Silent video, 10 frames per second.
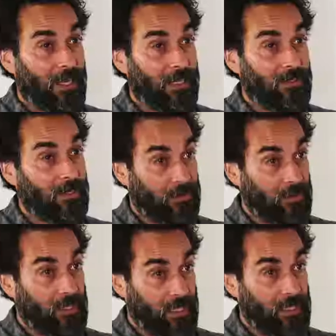and uh,
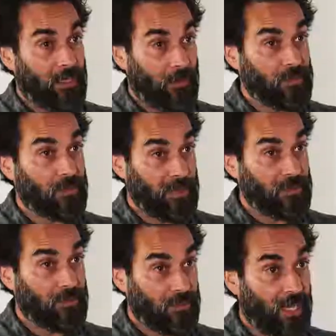so clearly there was a
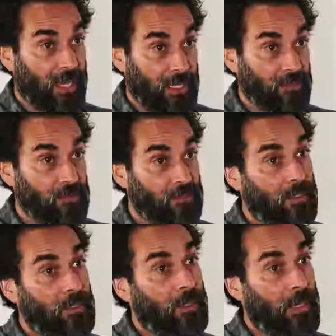business case.
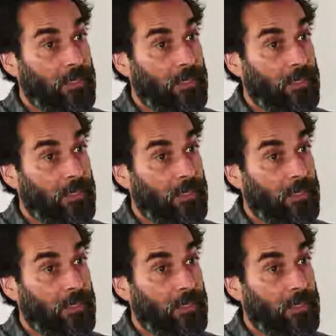Yes.